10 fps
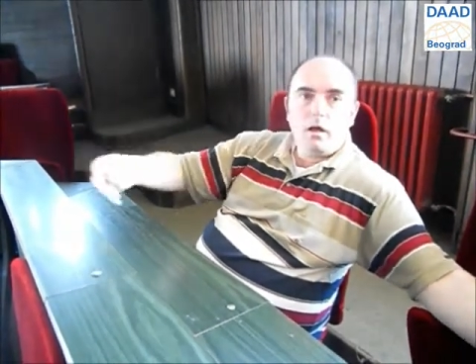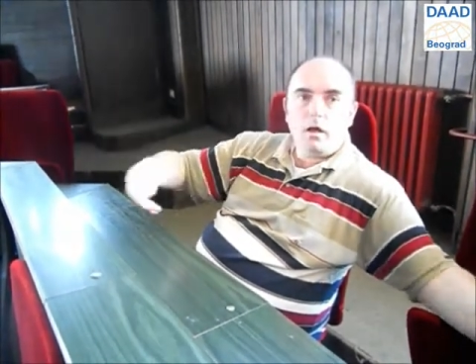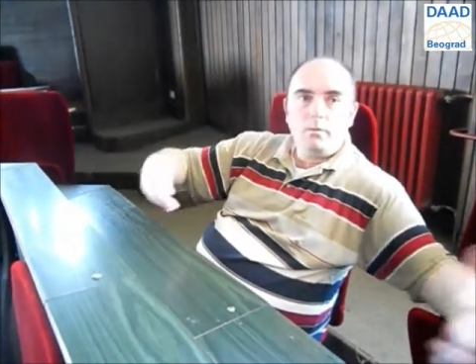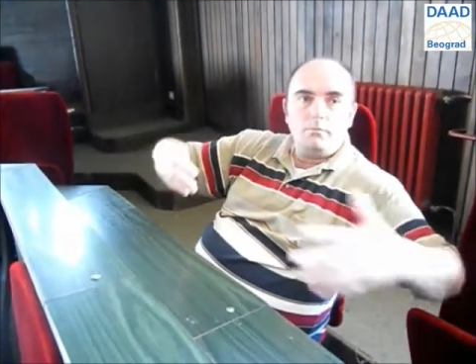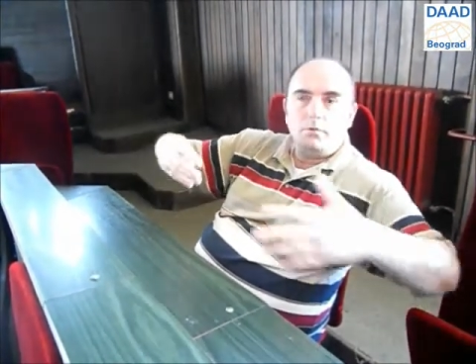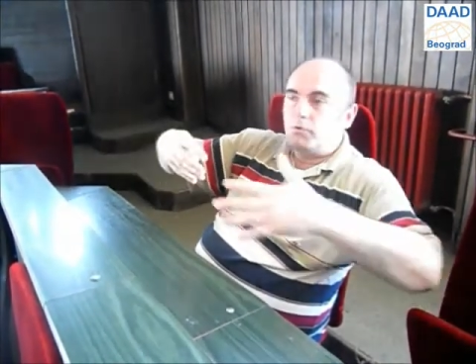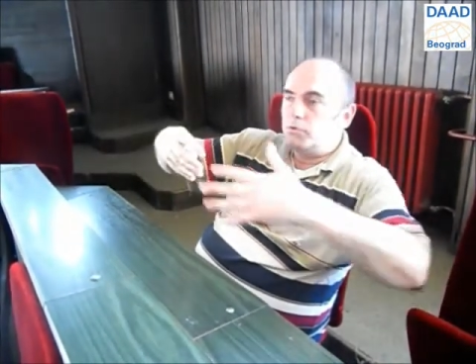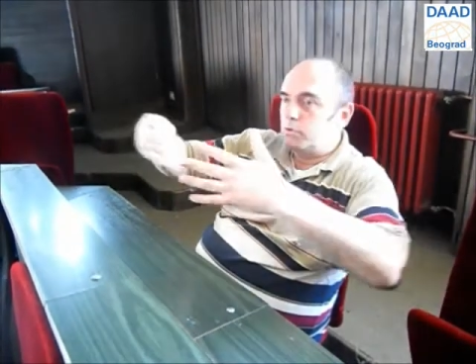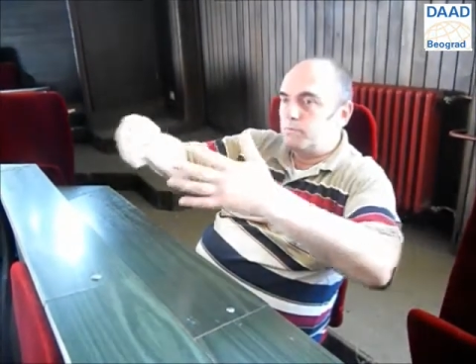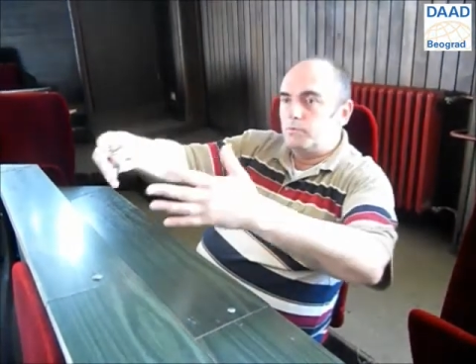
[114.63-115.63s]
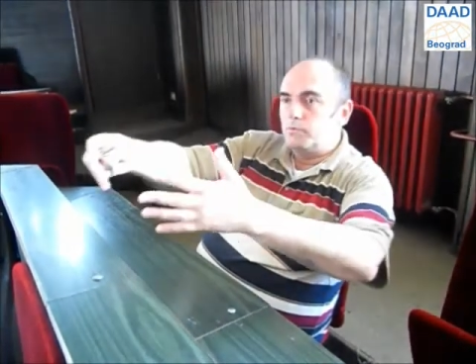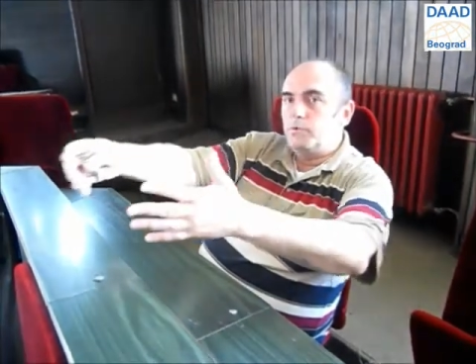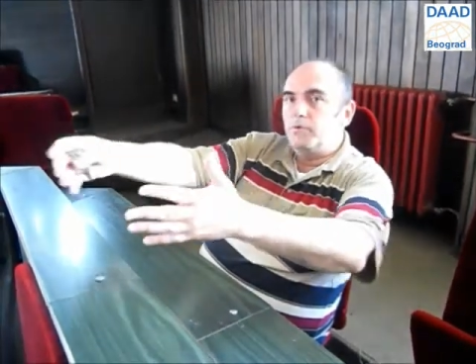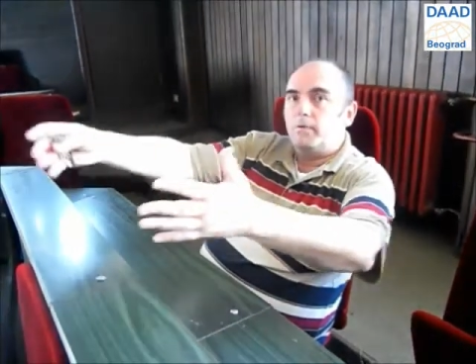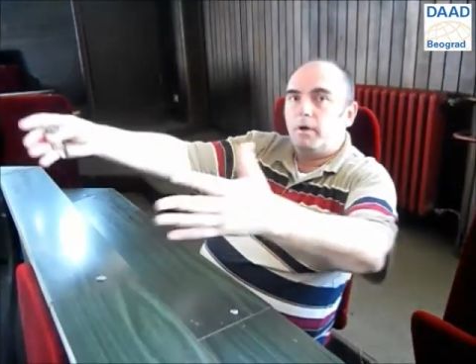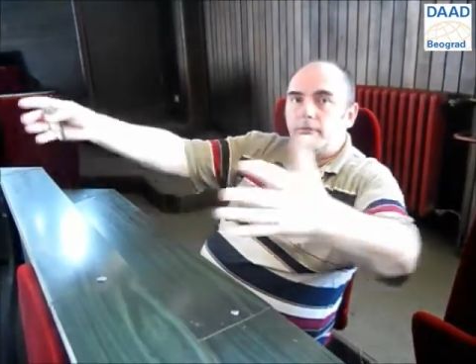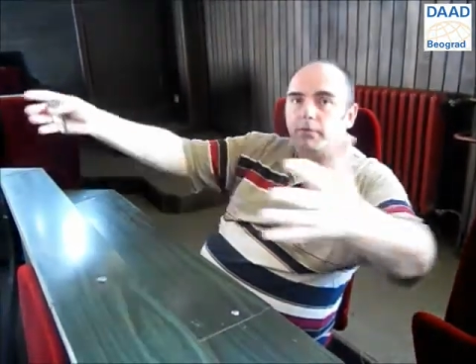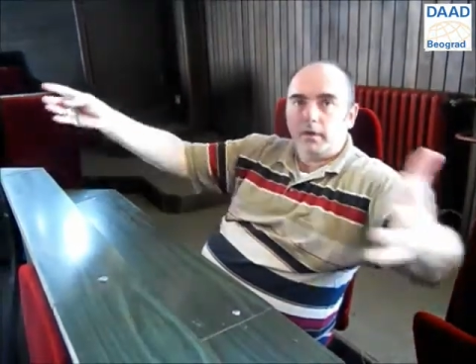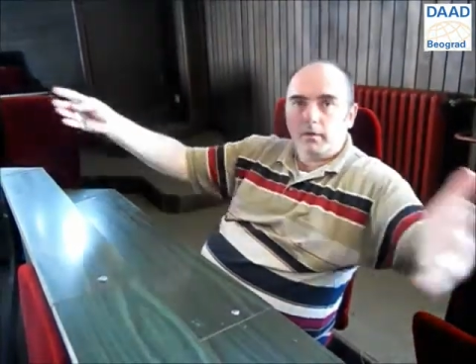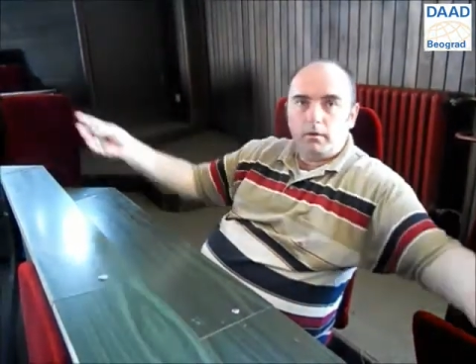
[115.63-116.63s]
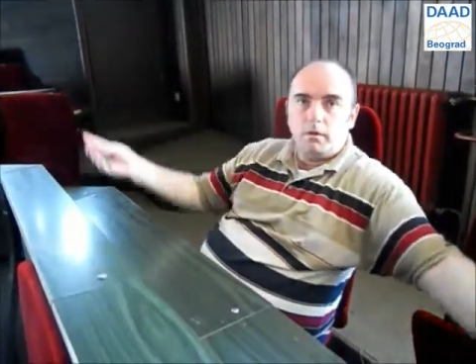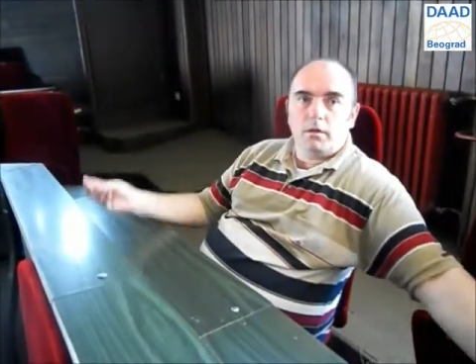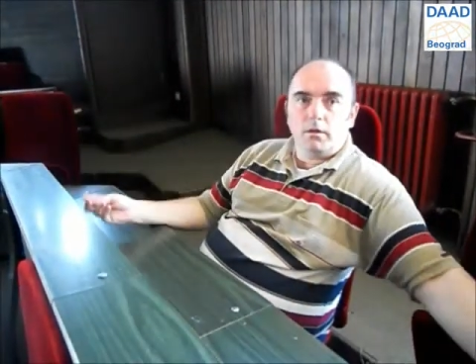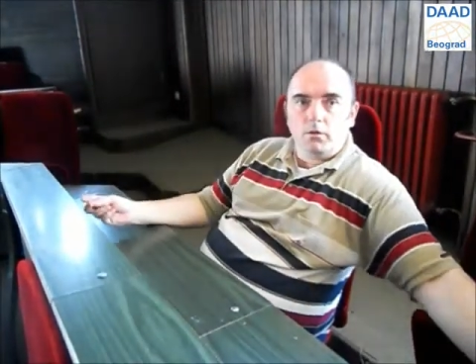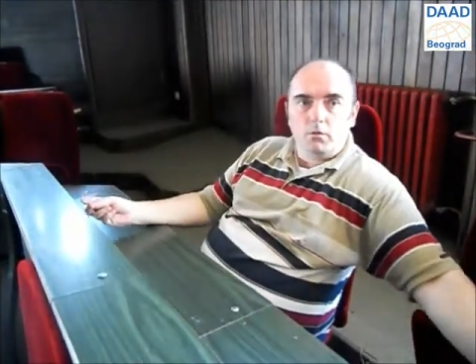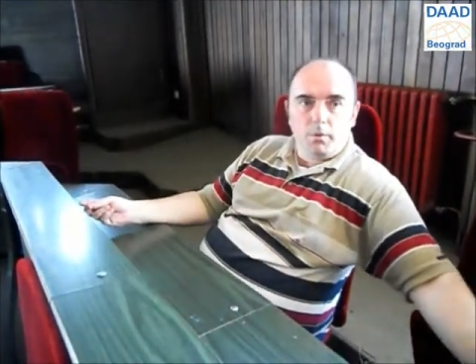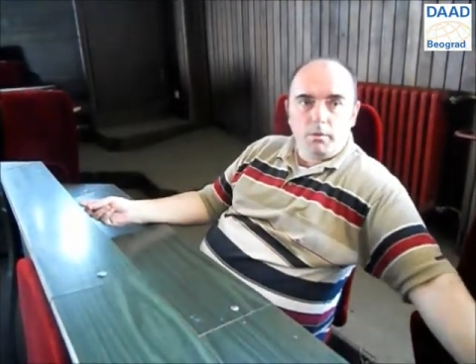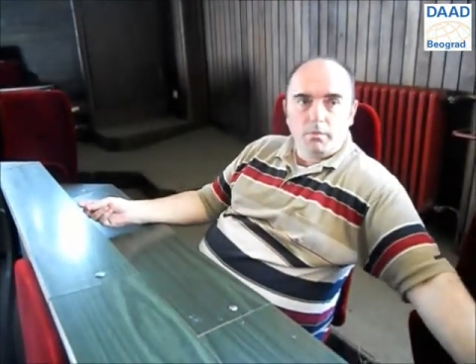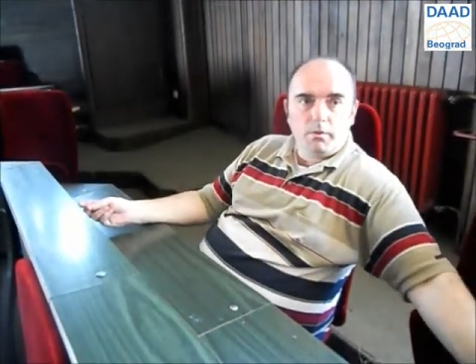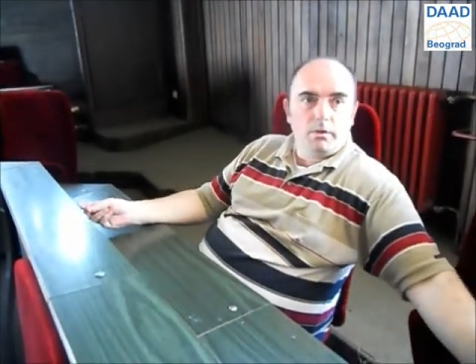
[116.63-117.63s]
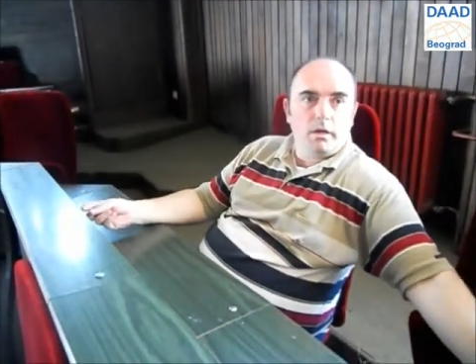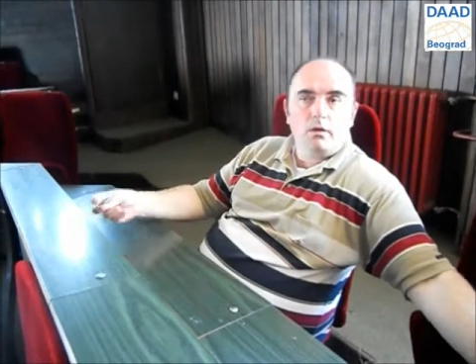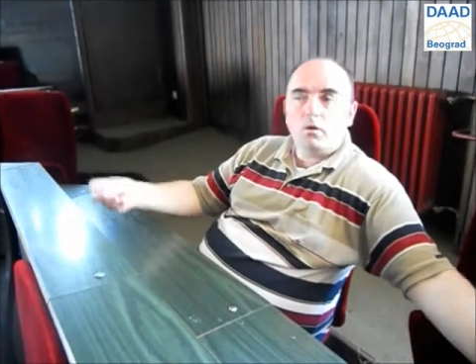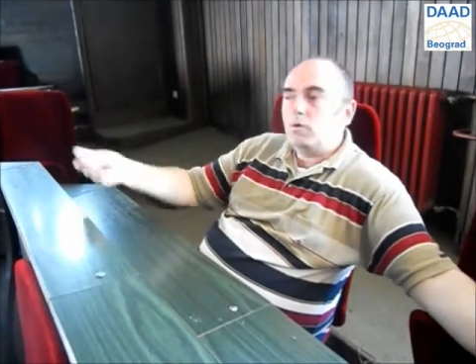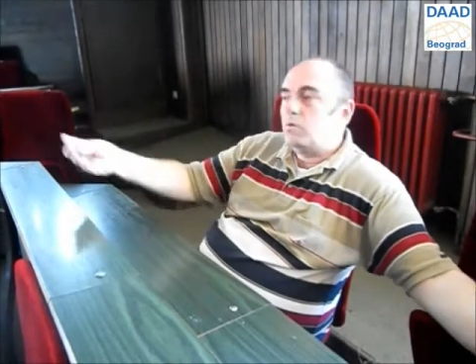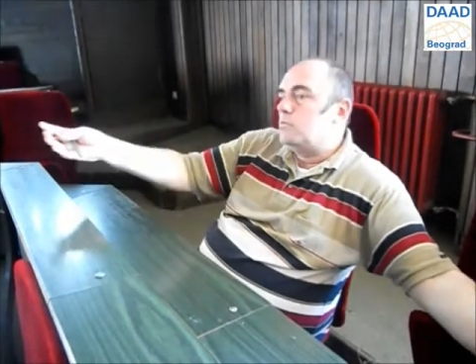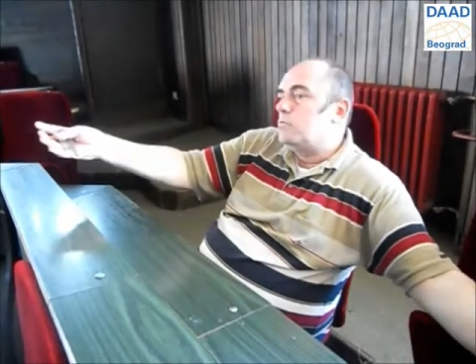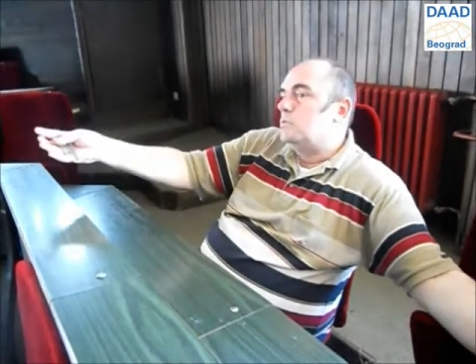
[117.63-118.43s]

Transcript: I'm richer for 3, 5, 10 new people that I know,